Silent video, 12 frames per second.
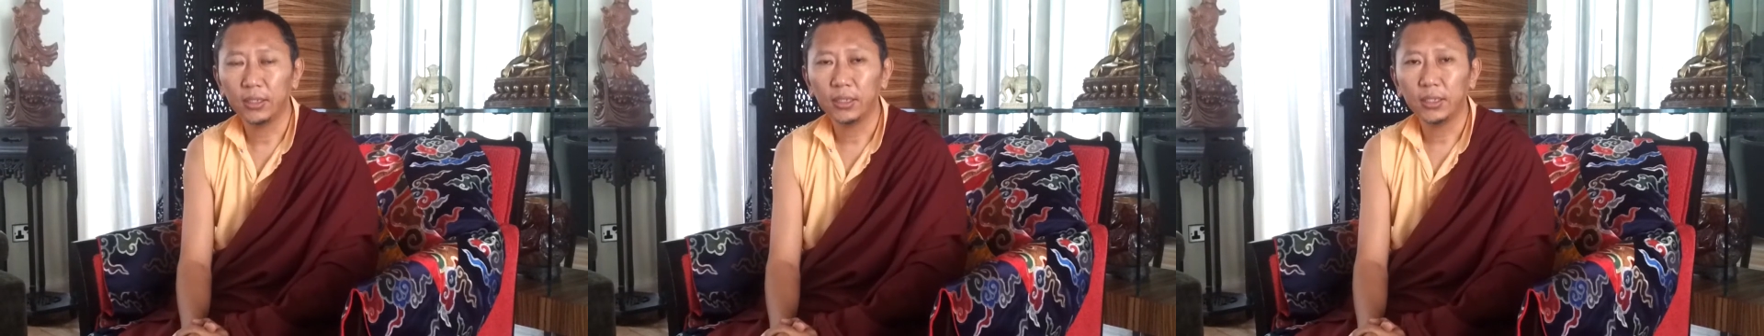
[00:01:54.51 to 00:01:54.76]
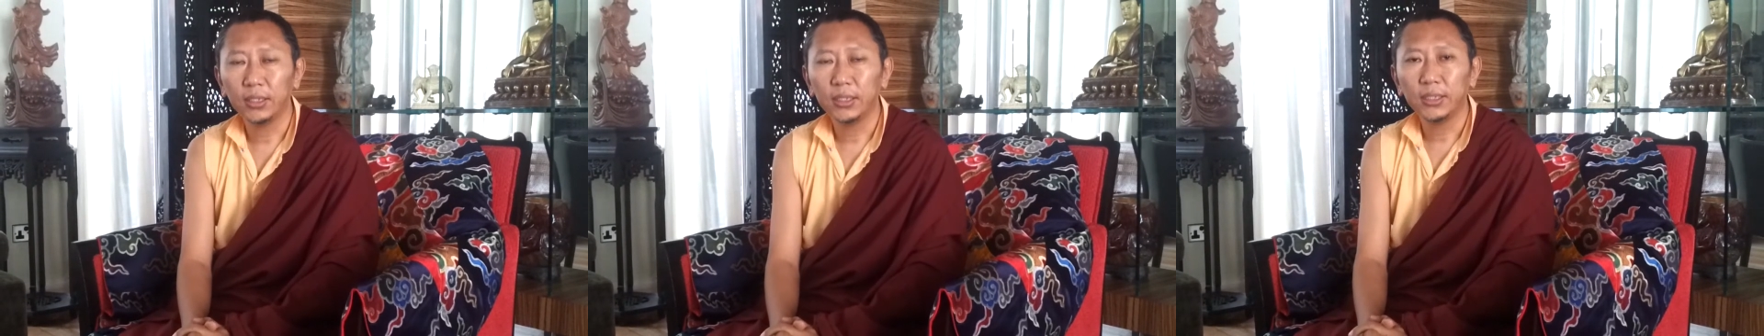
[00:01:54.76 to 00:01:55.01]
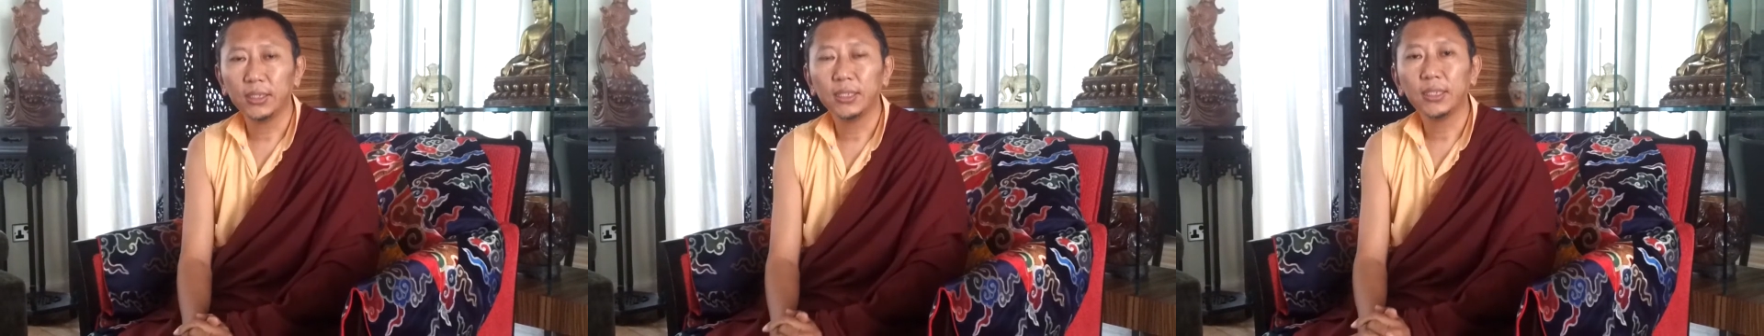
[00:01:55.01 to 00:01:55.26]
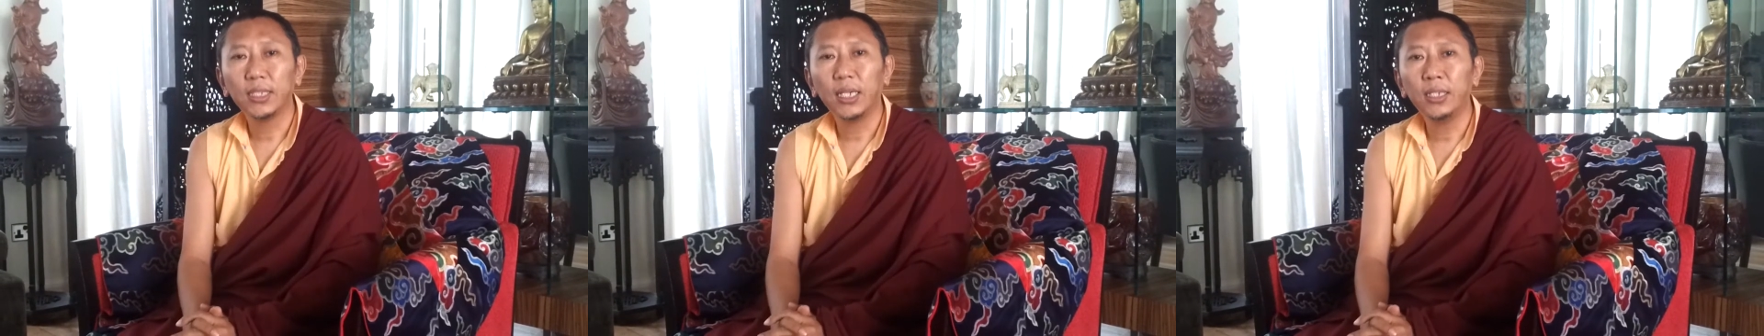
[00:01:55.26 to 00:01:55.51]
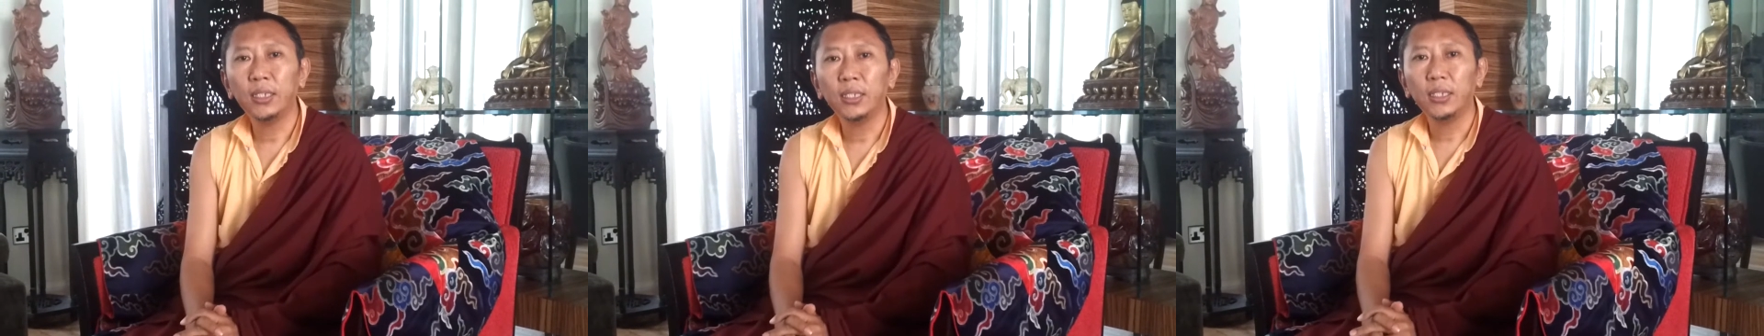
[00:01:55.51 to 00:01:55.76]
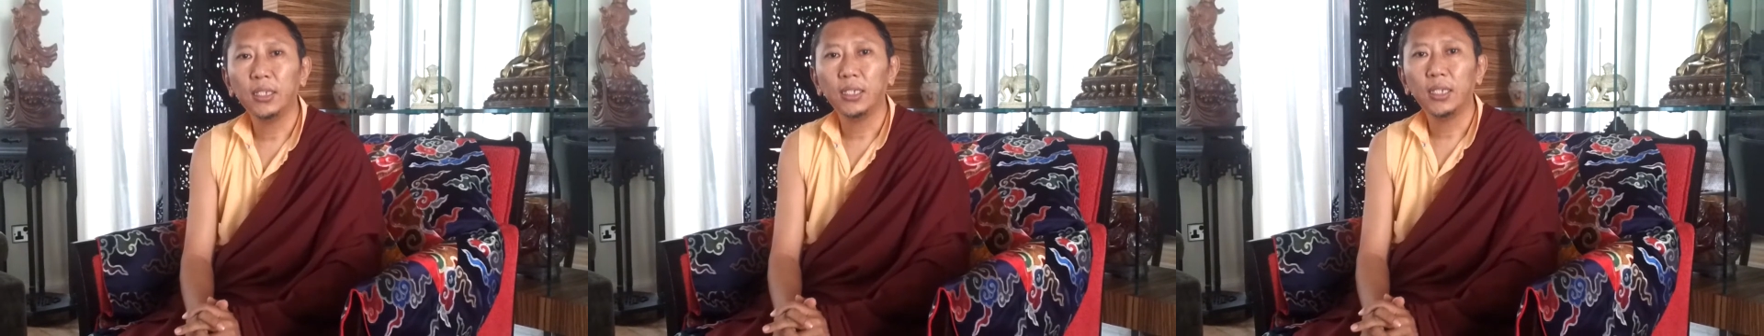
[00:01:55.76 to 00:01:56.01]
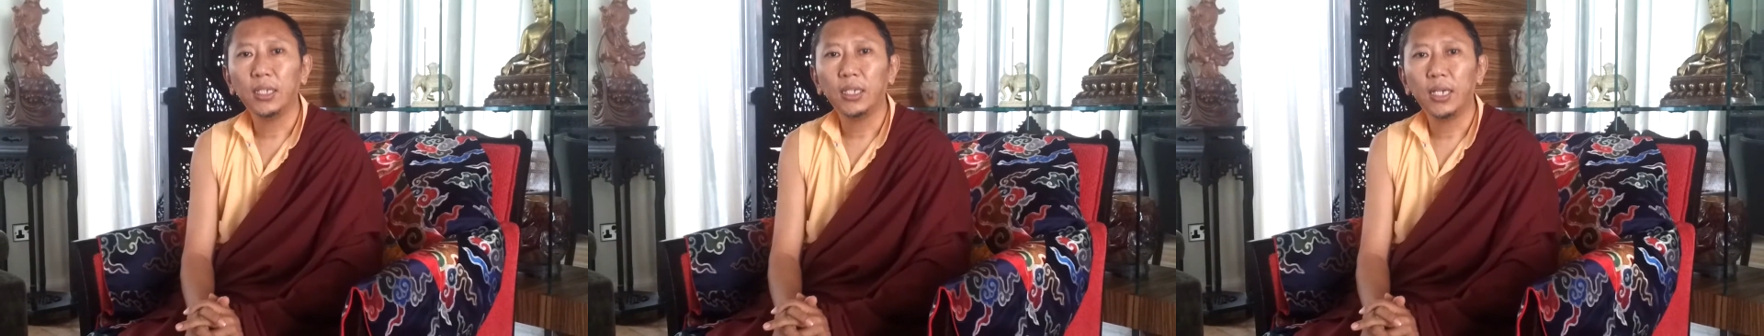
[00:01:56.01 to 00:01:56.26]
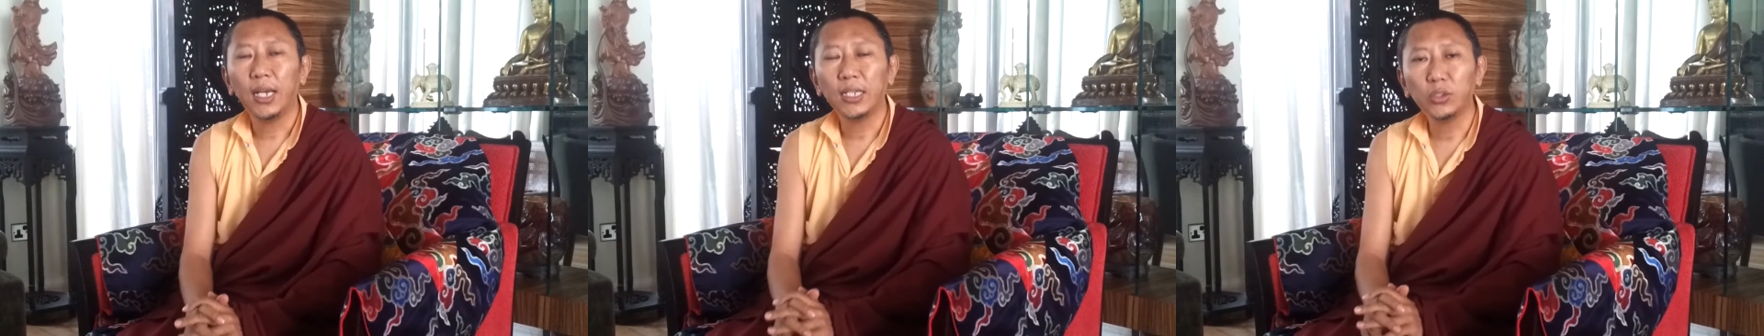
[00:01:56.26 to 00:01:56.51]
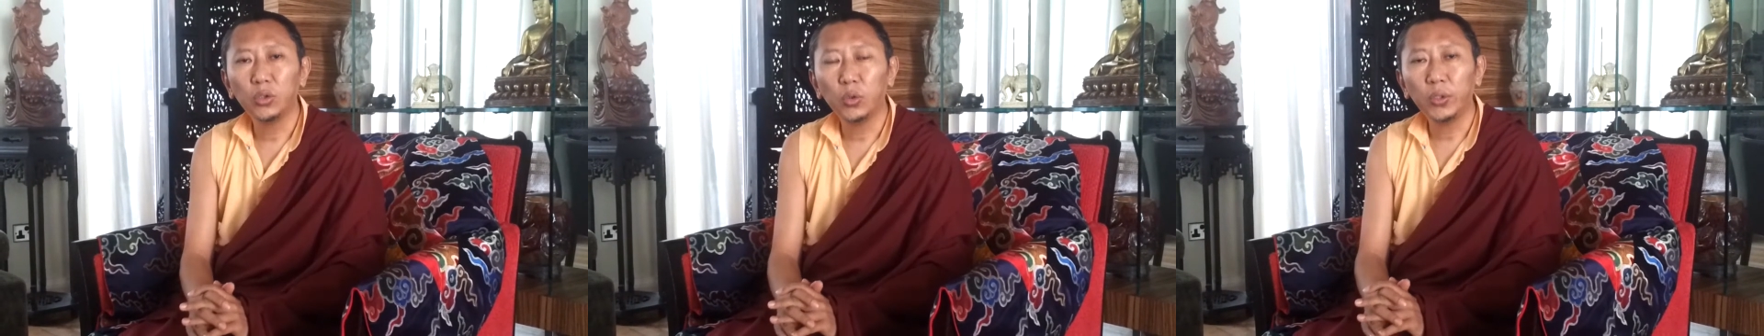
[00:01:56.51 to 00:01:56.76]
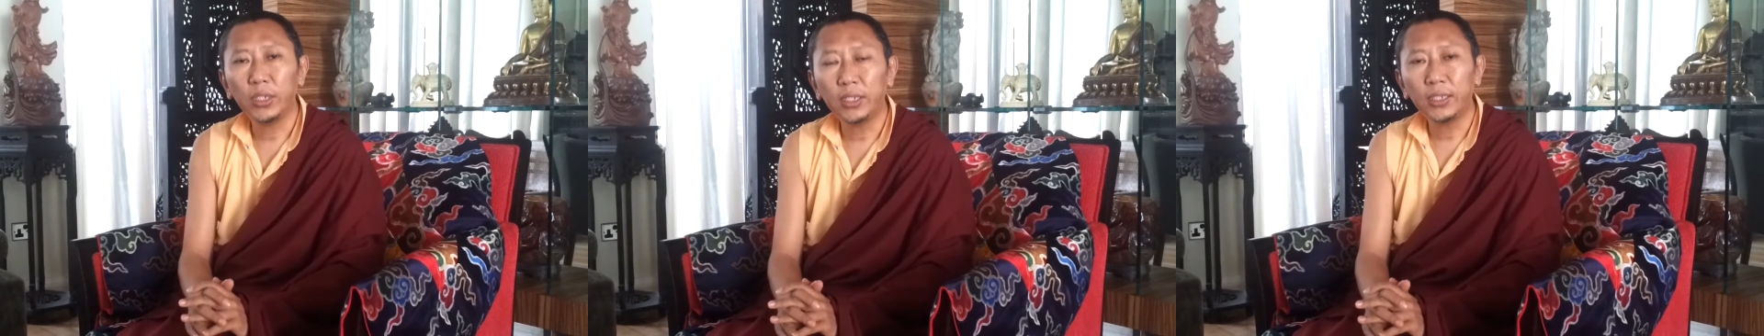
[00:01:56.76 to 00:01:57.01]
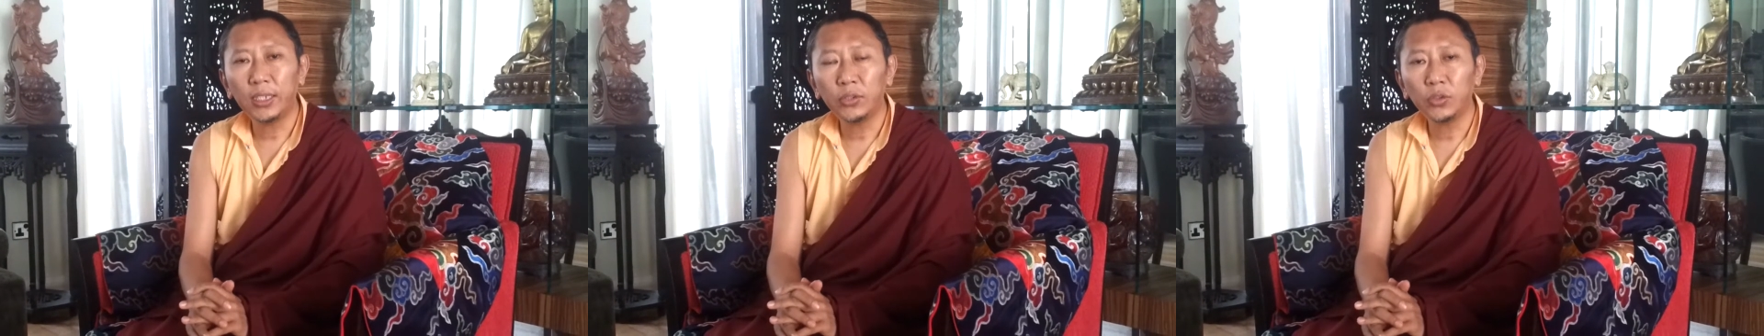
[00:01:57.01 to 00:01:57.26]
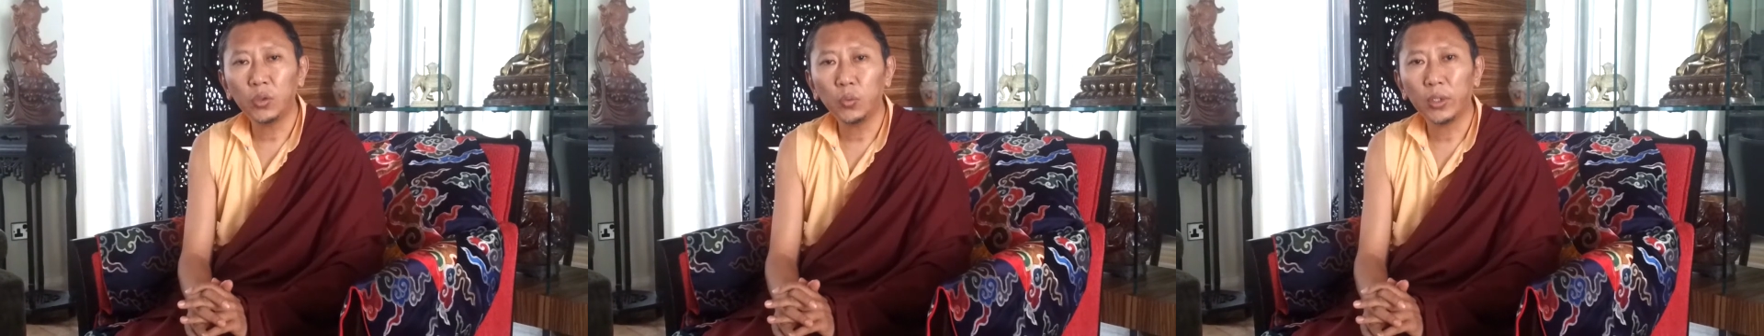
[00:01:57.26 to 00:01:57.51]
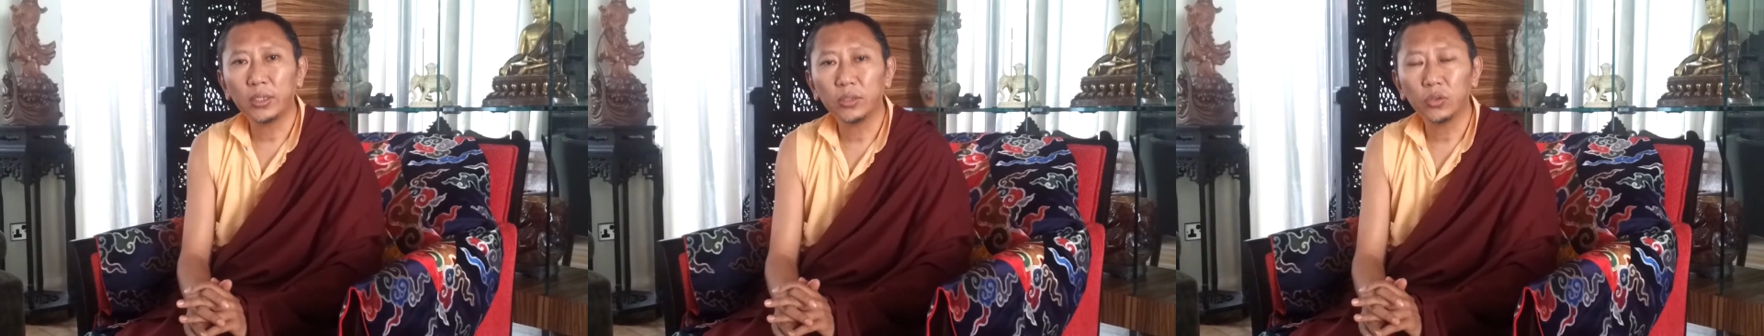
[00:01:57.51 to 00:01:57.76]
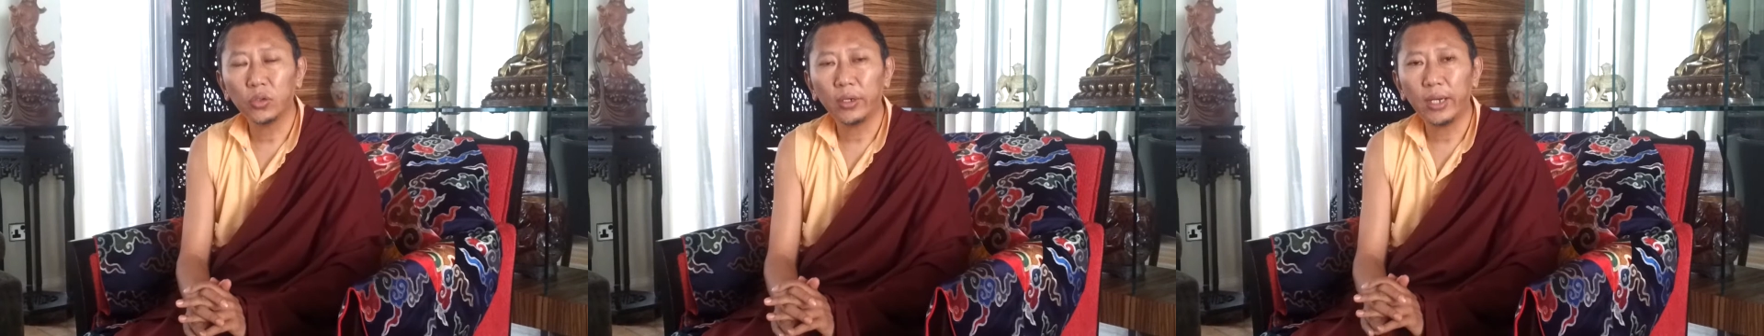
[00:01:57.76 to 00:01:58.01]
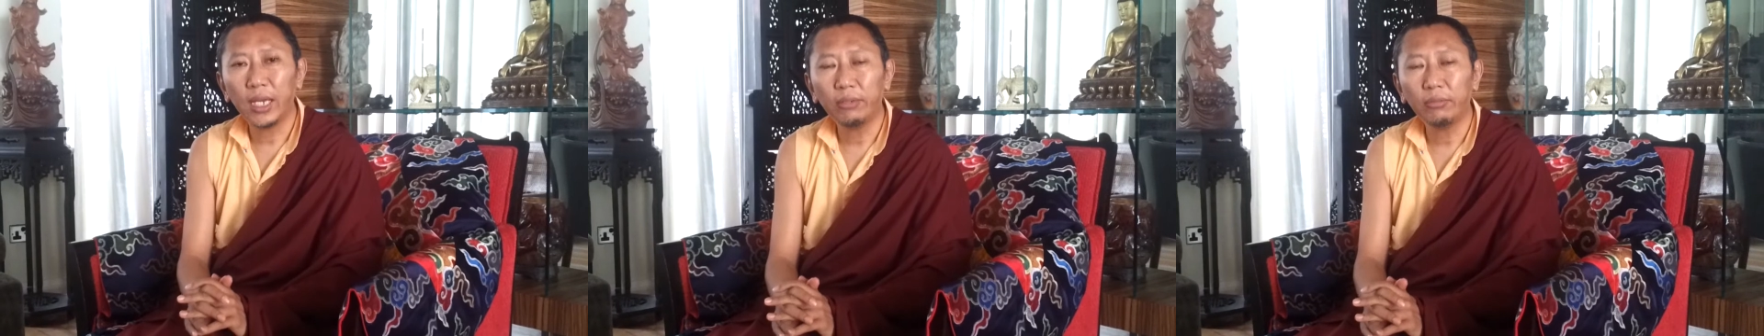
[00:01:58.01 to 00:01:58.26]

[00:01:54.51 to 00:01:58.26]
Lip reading: Sun has no intention whatsoever